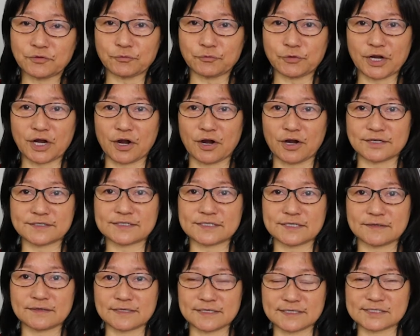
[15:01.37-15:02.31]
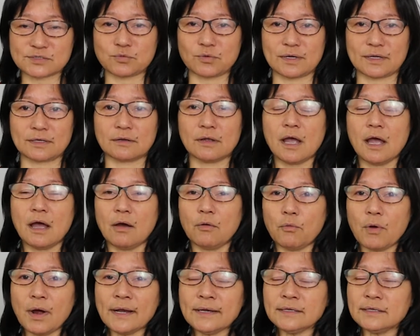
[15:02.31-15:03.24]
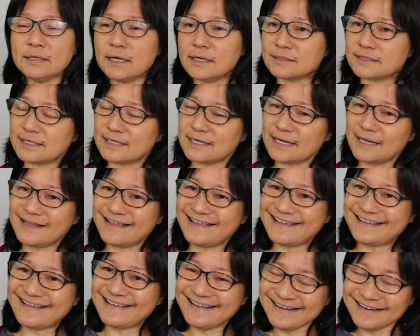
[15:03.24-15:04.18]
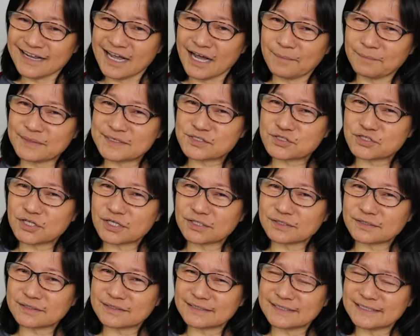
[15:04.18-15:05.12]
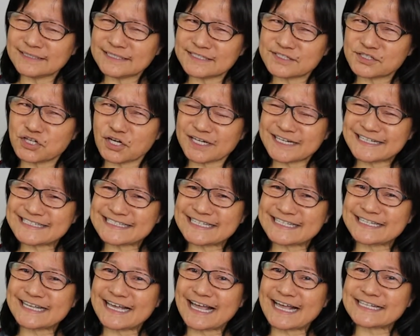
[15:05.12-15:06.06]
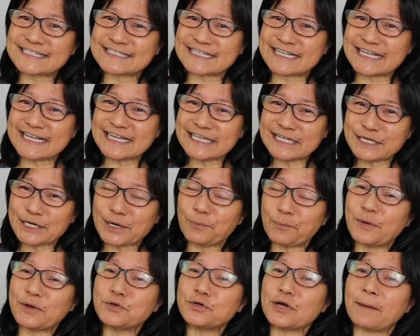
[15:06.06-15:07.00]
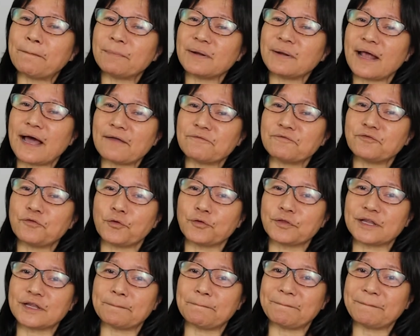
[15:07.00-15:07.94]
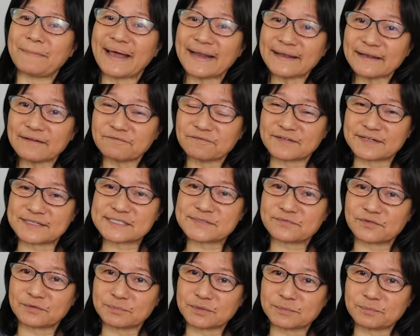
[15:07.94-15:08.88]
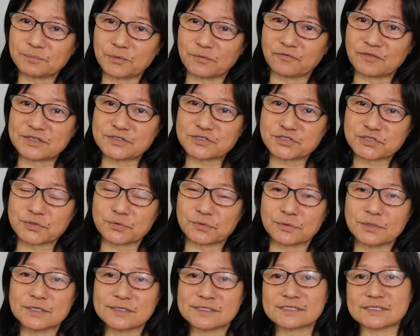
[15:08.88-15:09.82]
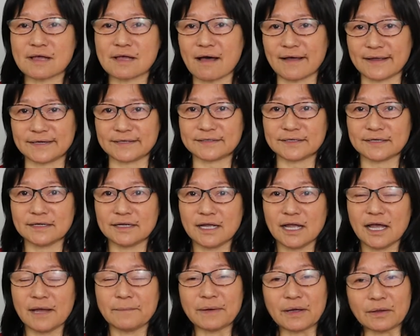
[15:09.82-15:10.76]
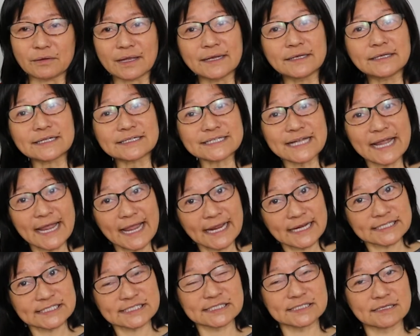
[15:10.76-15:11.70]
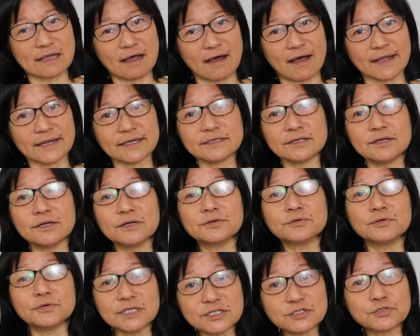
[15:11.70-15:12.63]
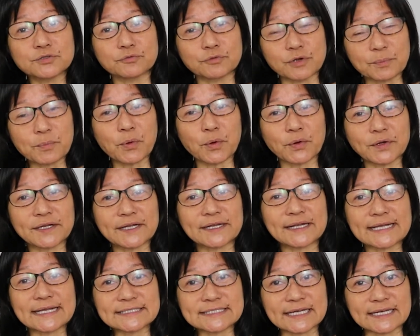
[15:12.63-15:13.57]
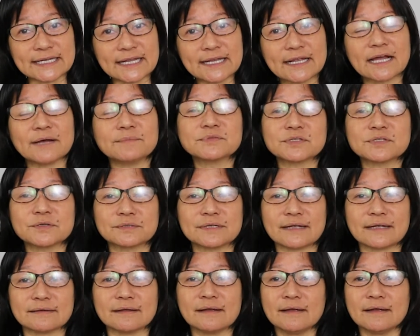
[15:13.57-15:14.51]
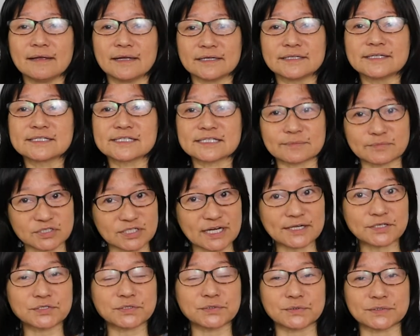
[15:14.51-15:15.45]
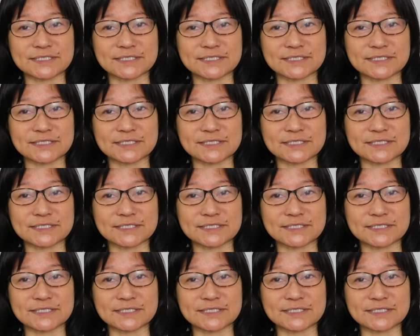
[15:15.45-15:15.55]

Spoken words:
regards in this one. One, the income is not considered as income when you apply for the benefits from the provincial side. But in the tax side, you need to report it as an income so that it is subject to